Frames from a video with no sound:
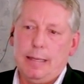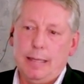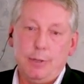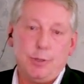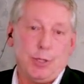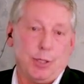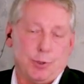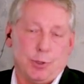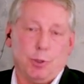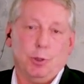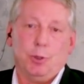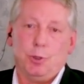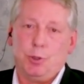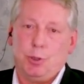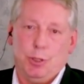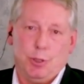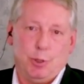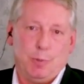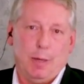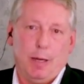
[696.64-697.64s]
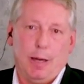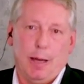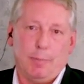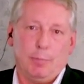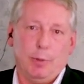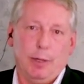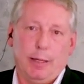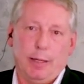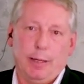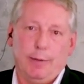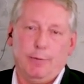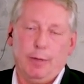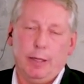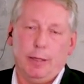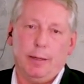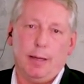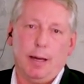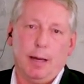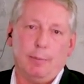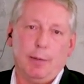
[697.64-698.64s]
EZ Solution has been operating in
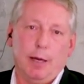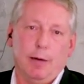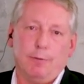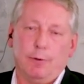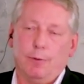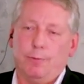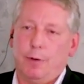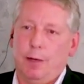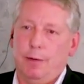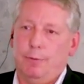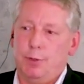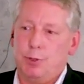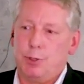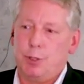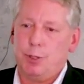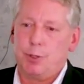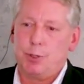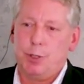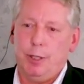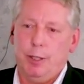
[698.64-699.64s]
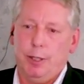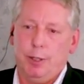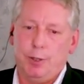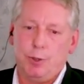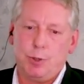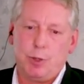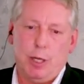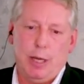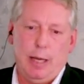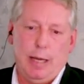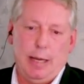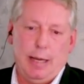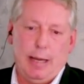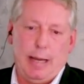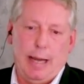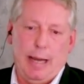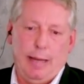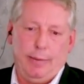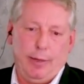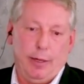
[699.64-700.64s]
Vietnam now for 5 or 6 years,
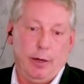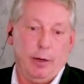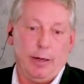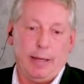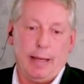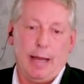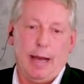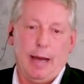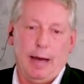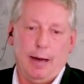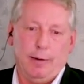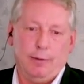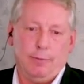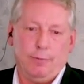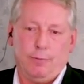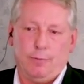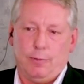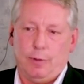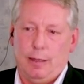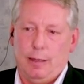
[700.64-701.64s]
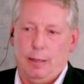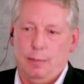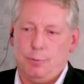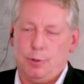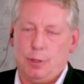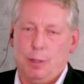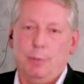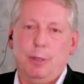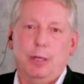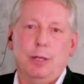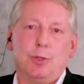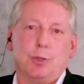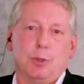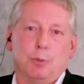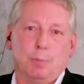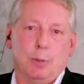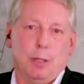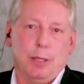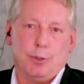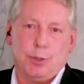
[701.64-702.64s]
and they already have some initial
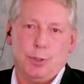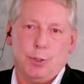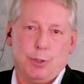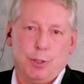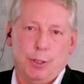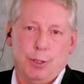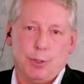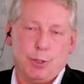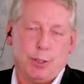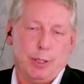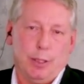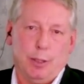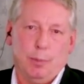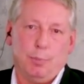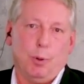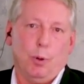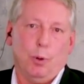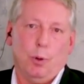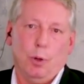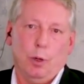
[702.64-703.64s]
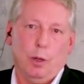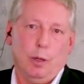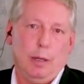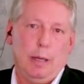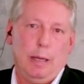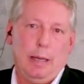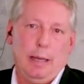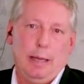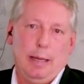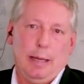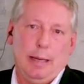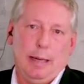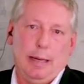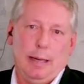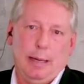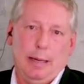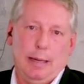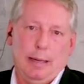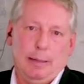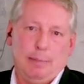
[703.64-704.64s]
presence in Singapore.
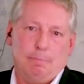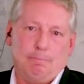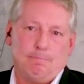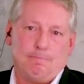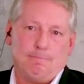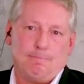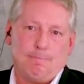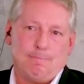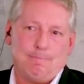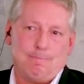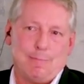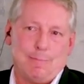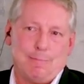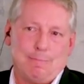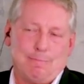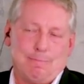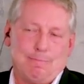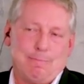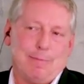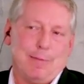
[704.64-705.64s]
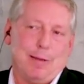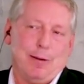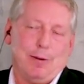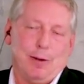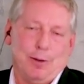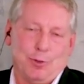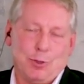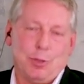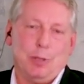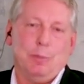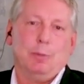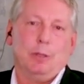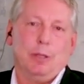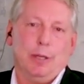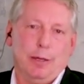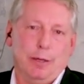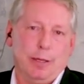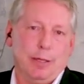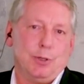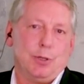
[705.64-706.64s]
There are
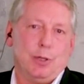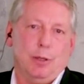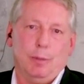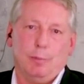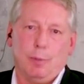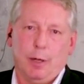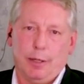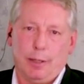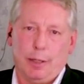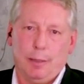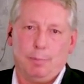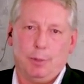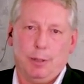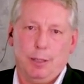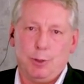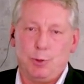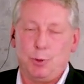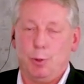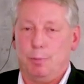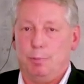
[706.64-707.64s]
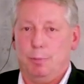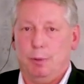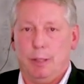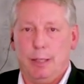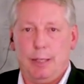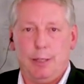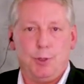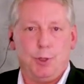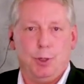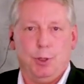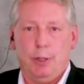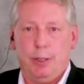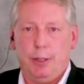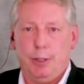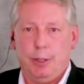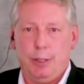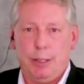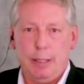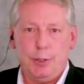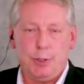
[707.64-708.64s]
similarities in the marketplace with Malaysia or
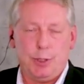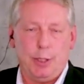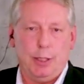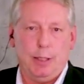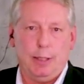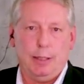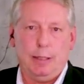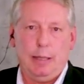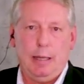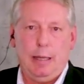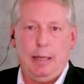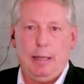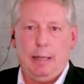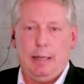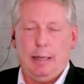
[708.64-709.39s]
Indonesia,